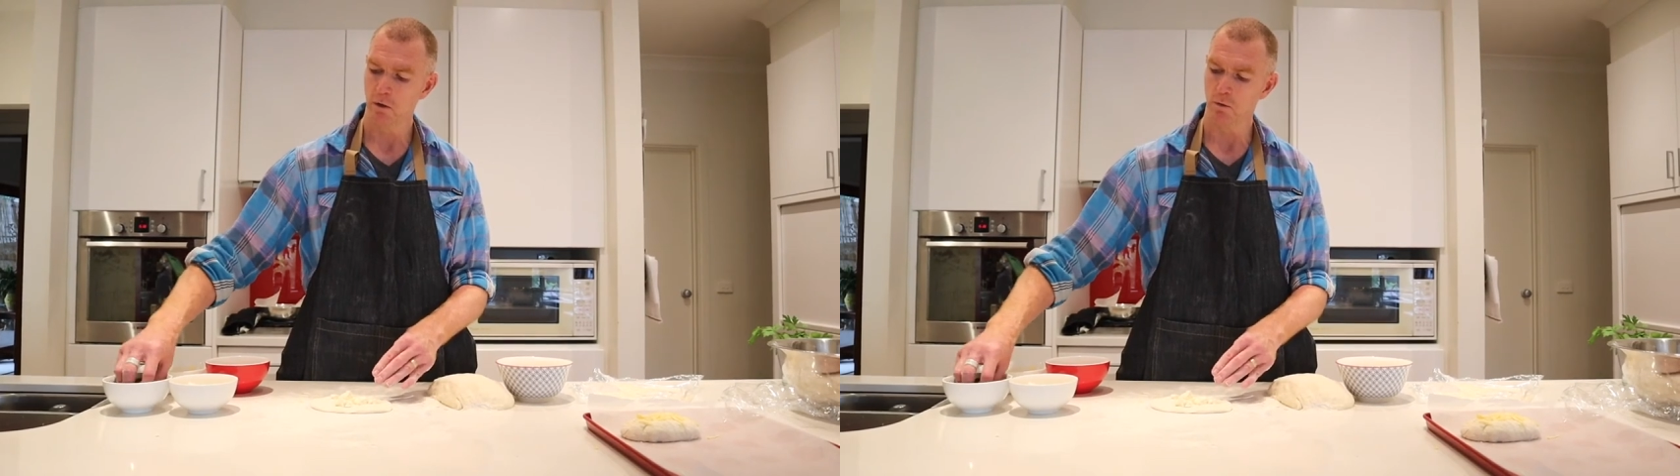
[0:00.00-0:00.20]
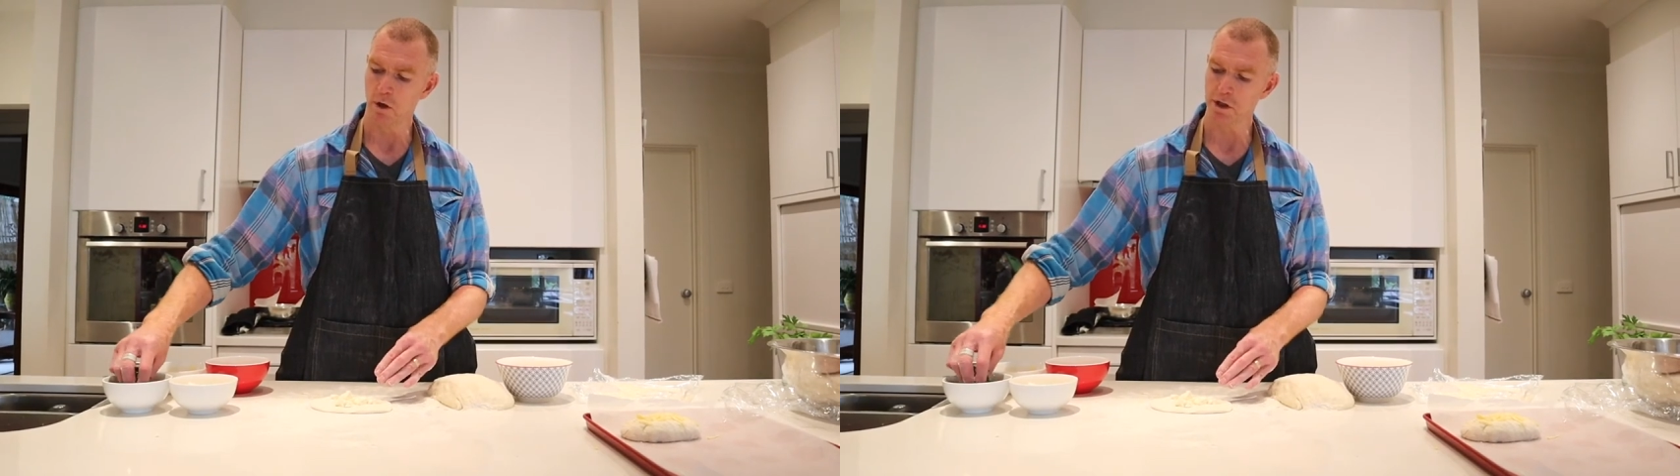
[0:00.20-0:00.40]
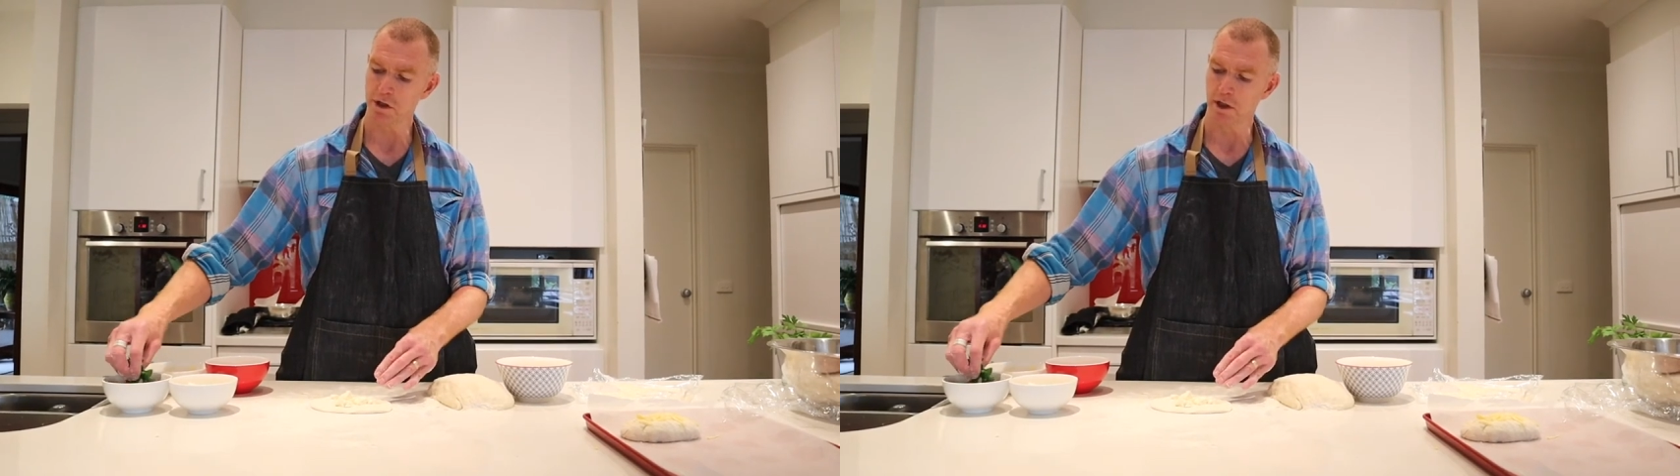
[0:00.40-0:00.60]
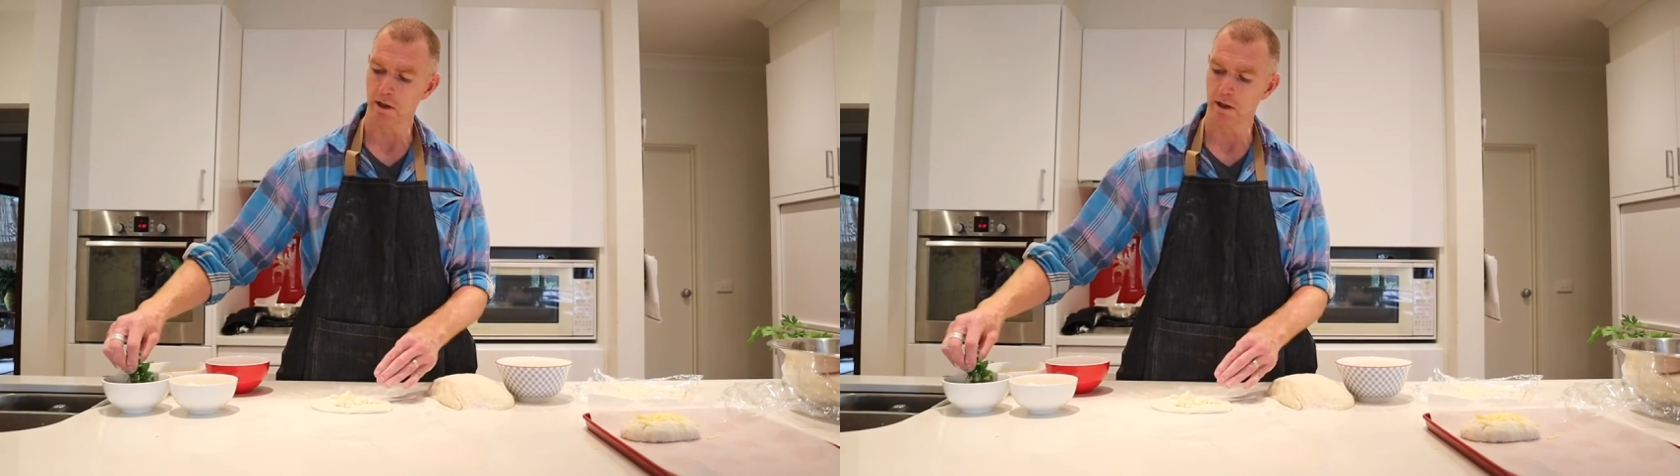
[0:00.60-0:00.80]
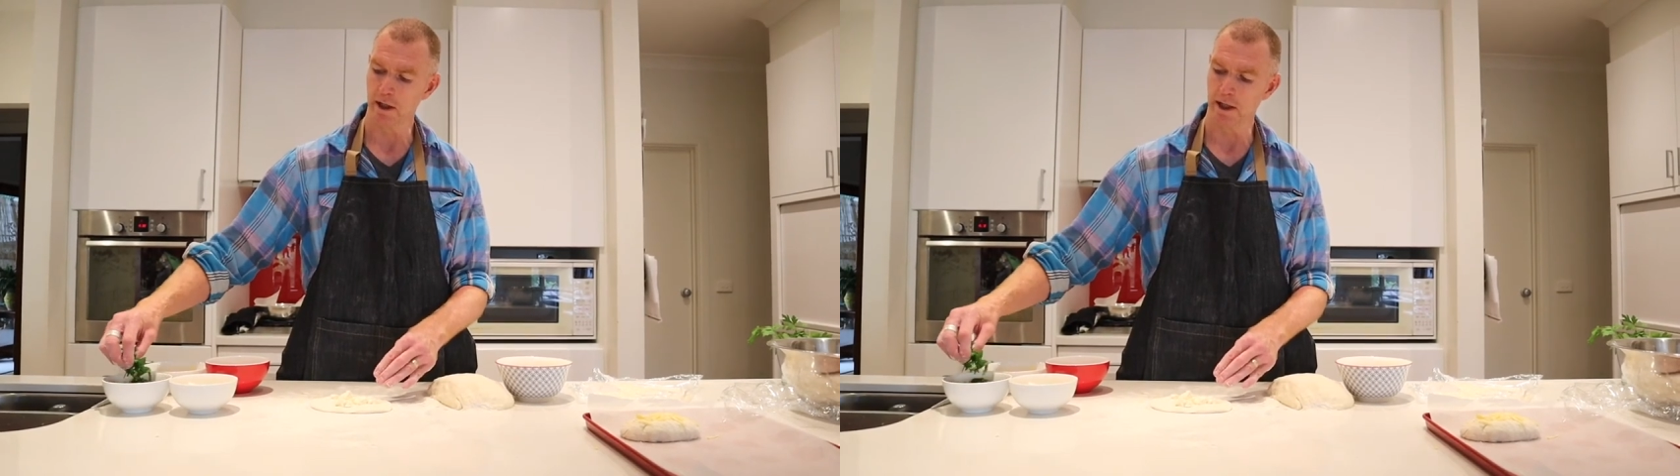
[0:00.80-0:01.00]
washed it
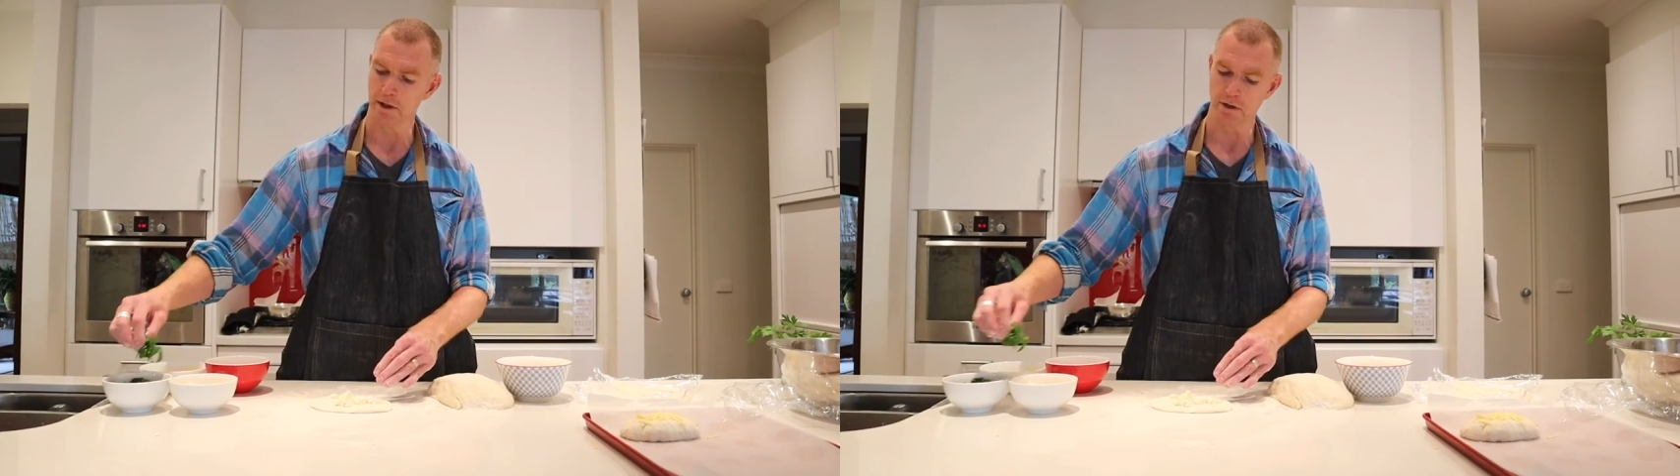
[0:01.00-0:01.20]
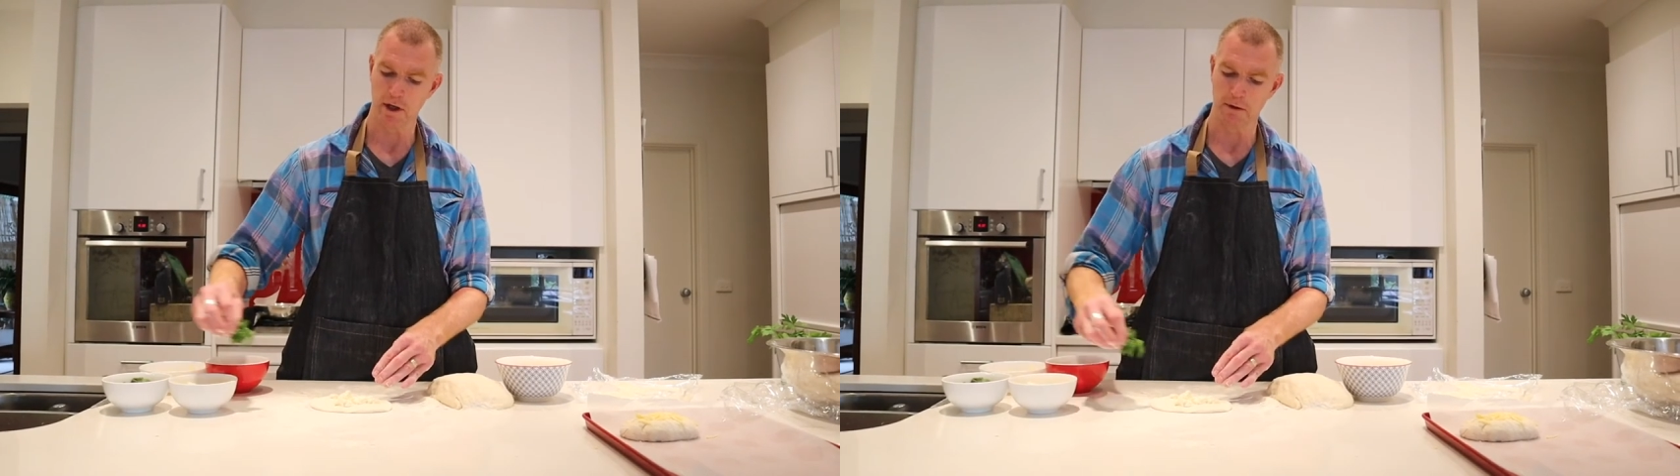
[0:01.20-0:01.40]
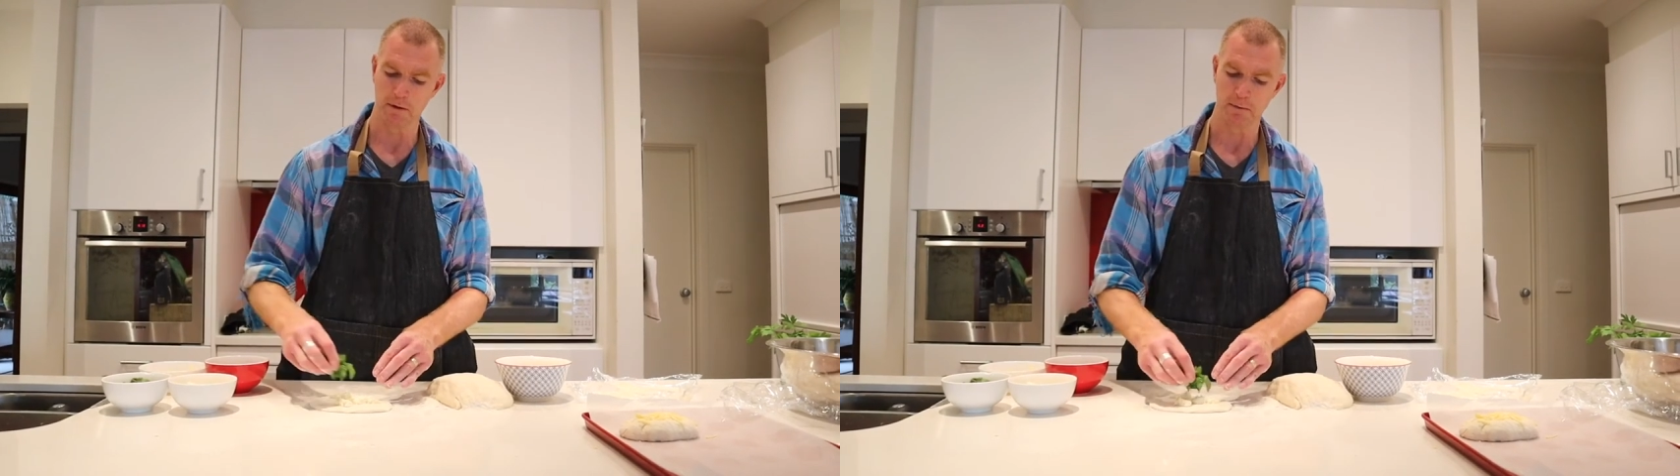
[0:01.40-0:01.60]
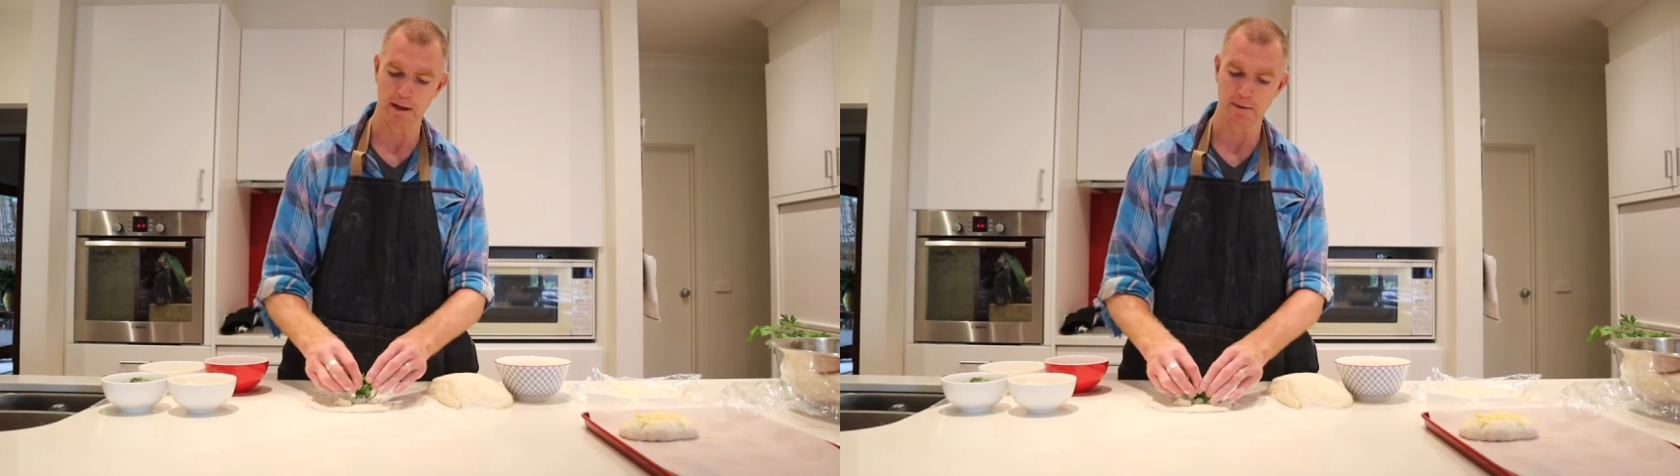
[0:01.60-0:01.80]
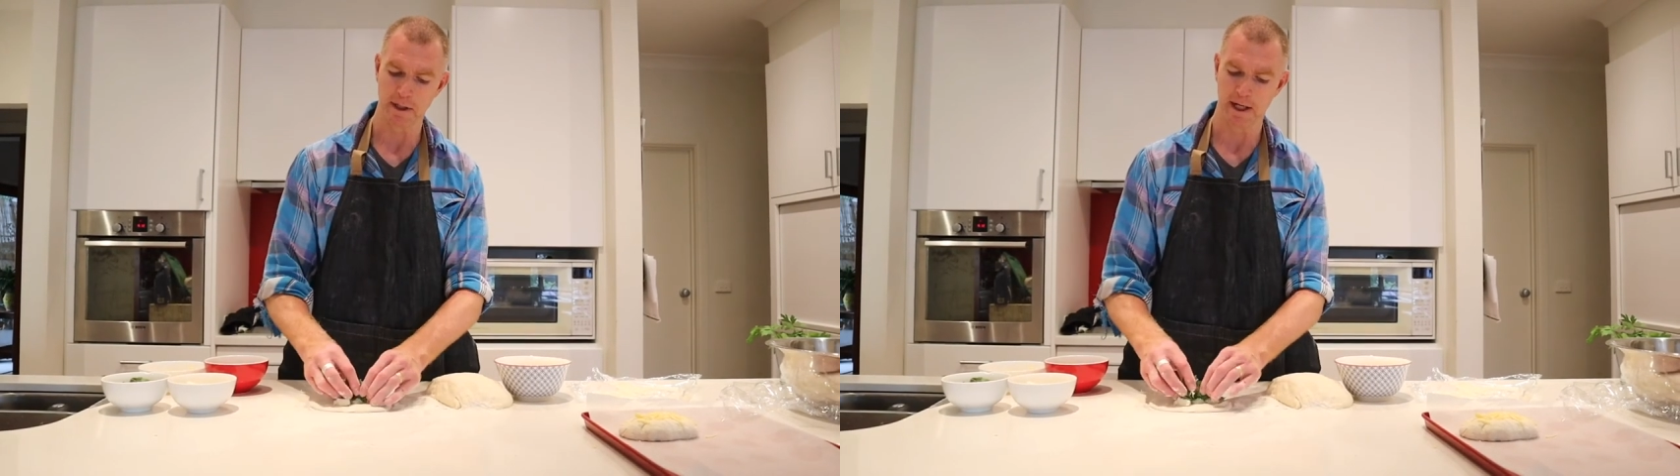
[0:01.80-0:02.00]
and dried it with a
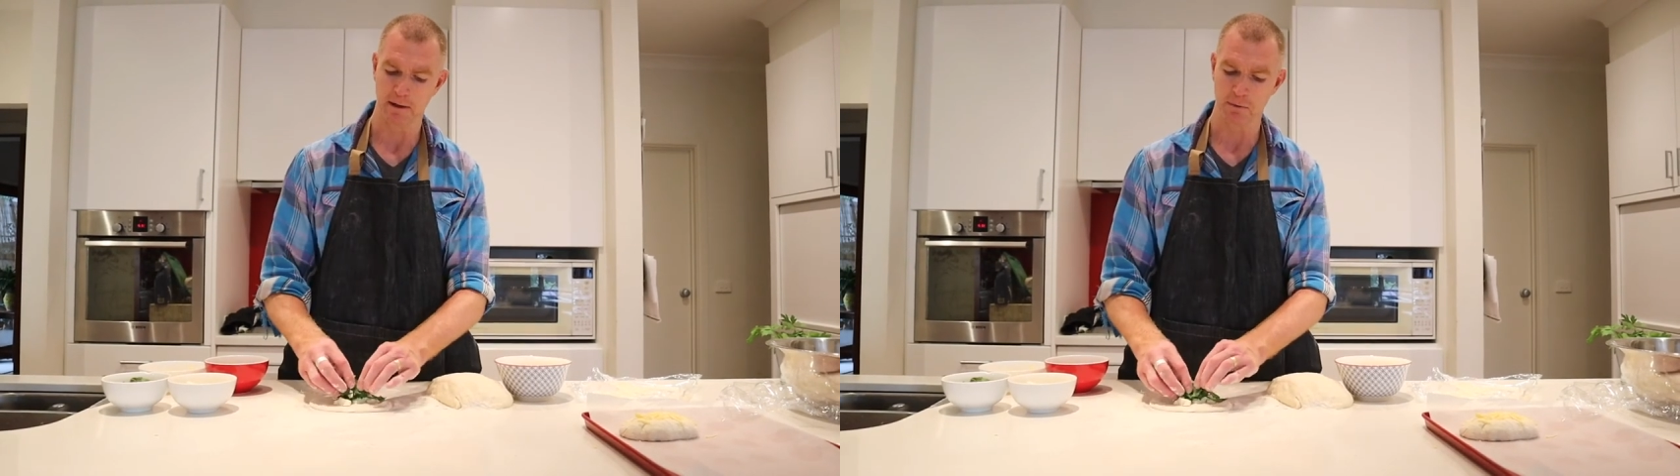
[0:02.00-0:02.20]
paper towel.